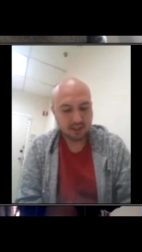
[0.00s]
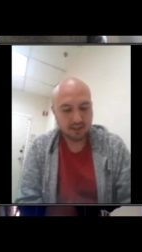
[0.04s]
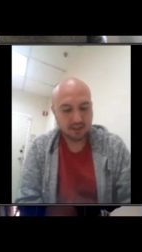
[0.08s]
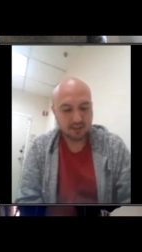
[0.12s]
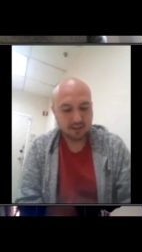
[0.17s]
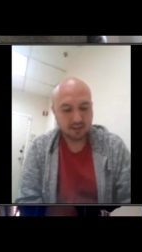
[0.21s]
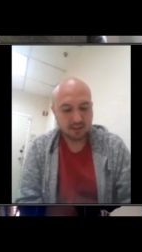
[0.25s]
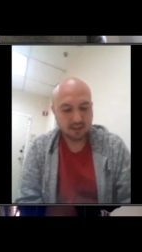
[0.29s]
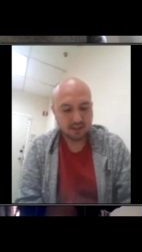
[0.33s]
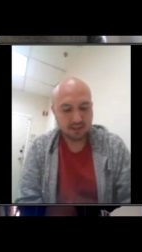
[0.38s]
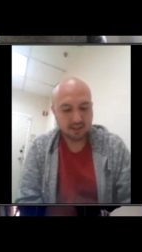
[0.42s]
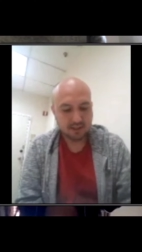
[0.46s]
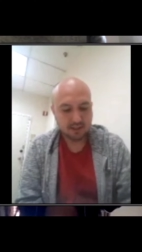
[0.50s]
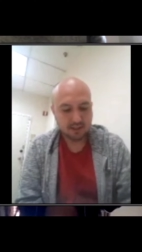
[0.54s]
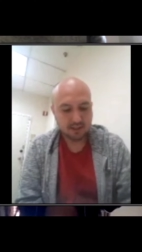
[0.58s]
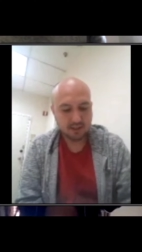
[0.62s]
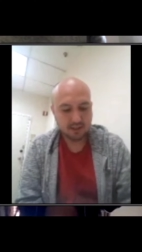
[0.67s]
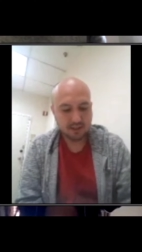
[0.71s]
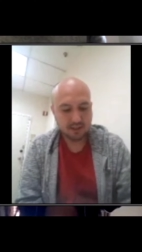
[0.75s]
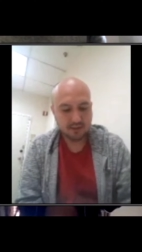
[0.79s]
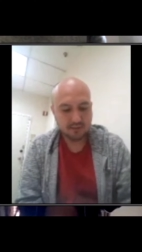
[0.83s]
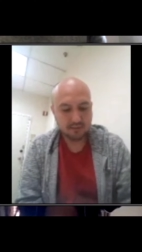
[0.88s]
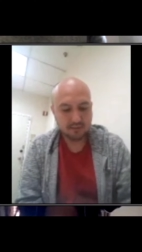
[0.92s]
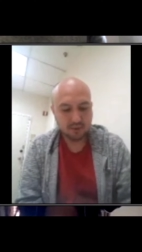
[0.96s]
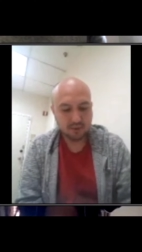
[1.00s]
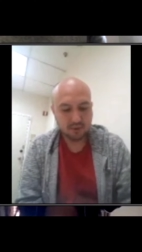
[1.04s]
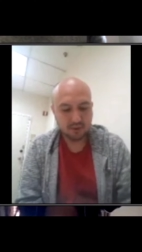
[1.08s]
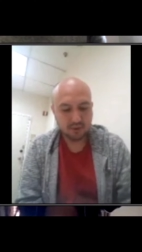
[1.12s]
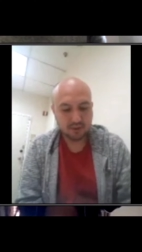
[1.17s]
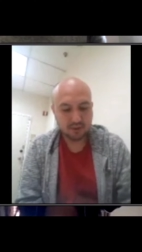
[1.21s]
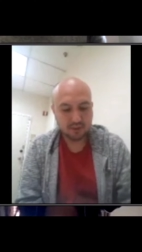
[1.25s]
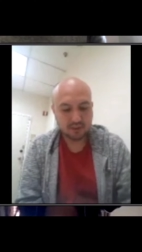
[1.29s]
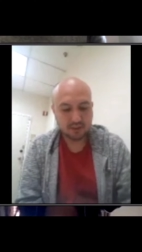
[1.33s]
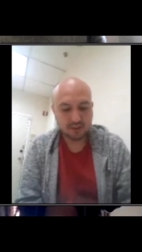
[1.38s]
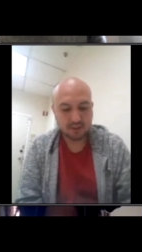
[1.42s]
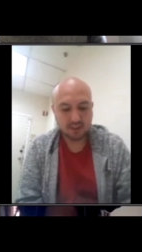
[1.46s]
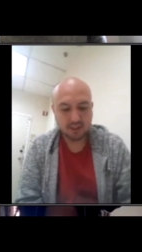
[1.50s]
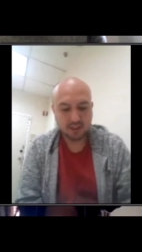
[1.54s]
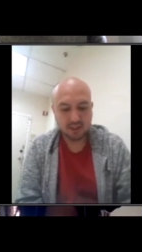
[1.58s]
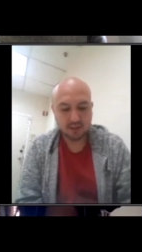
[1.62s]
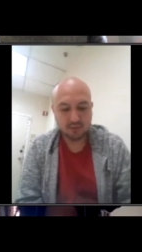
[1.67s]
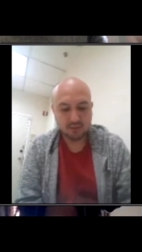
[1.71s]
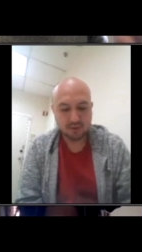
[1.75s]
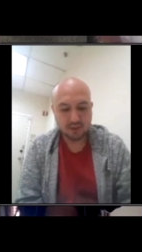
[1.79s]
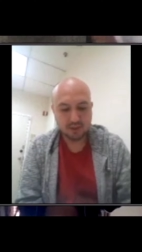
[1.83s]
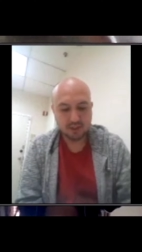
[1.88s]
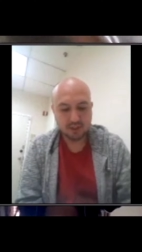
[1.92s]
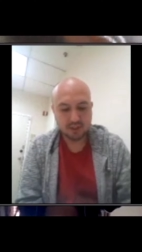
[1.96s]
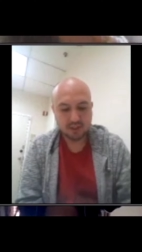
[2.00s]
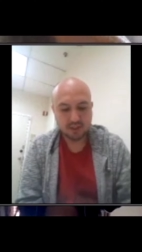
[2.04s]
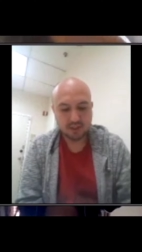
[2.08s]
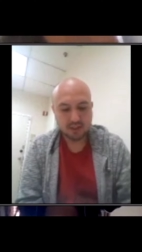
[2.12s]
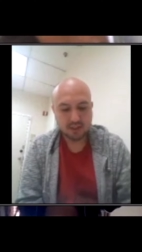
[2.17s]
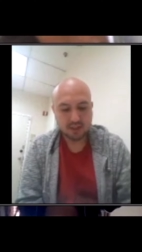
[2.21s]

this important language